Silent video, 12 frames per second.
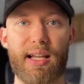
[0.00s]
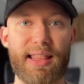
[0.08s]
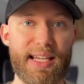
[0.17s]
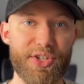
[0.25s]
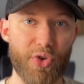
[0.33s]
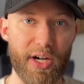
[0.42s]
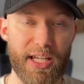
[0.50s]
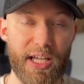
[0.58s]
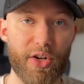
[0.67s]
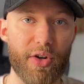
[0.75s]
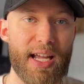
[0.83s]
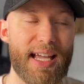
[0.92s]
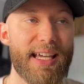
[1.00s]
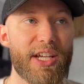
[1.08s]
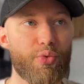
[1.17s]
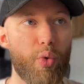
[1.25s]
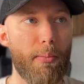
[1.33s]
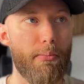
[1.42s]
This right here
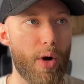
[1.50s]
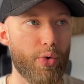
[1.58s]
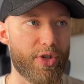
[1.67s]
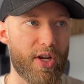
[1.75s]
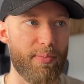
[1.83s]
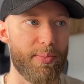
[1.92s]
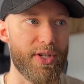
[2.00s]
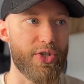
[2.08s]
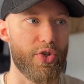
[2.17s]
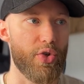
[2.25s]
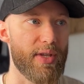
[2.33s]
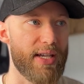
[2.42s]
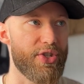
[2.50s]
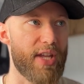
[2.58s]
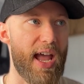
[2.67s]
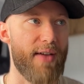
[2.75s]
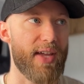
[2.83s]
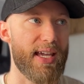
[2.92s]
is what most companies do. They just
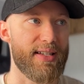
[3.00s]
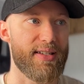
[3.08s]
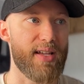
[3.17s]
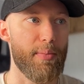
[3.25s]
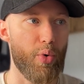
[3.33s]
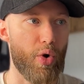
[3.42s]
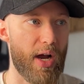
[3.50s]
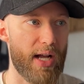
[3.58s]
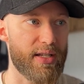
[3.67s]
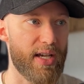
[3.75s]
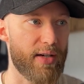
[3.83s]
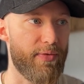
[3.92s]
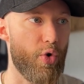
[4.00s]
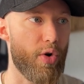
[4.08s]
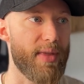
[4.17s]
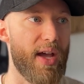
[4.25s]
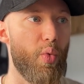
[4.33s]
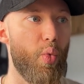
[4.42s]
have a simple contact form
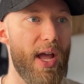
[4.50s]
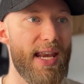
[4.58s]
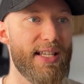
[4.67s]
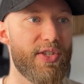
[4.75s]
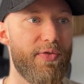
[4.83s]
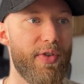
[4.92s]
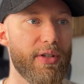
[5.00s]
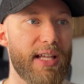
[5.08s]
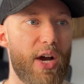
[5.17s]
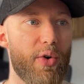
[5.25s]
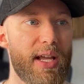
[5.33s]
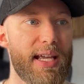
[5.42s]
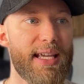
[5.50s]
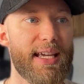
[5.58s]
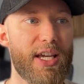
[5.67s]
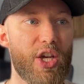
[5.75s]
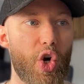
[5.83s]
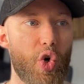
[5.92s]
that when it's filled out,
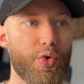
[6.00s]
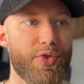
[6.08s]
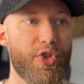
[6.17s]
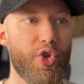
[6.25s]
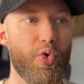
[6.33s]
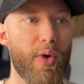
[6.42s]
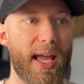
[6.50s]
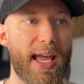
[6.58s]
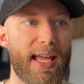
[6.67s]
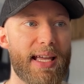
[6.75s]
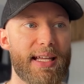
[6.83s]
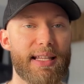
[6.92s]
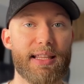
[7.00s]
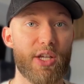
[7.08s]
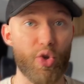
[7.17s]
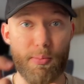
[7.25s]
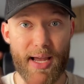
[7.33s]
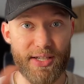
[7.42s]
it goes to a
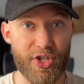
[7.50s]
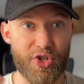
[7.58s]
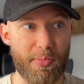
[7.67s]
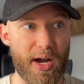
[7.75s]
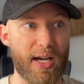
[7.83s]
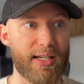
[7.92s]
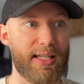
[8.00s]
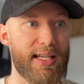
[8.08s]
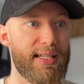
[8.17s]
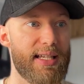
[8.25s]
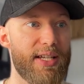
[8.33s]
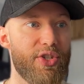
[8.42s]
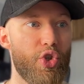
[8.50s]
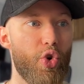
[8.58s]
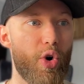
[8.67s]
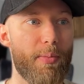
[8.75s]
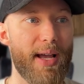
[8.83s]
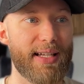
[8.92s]
little message box that says
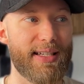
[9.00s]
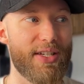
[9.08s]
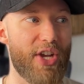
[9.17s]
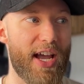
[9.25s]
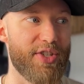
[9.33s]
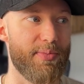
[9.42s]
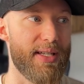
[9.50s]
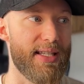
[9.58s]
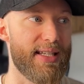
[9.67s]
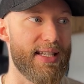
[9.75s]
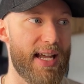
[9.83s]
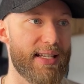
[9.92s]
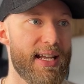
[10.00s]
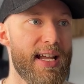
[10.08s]
your message has been sent.